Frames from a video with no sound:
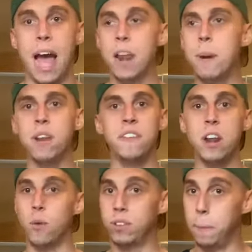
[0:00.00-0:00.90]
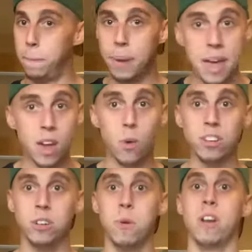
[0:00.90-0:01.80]
Adam Ottavino is a big
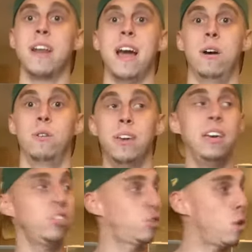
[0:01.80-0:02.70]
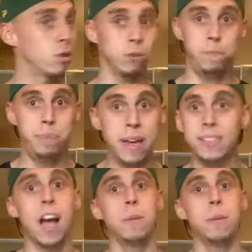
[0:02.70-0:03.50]
question mark now. He struggled big time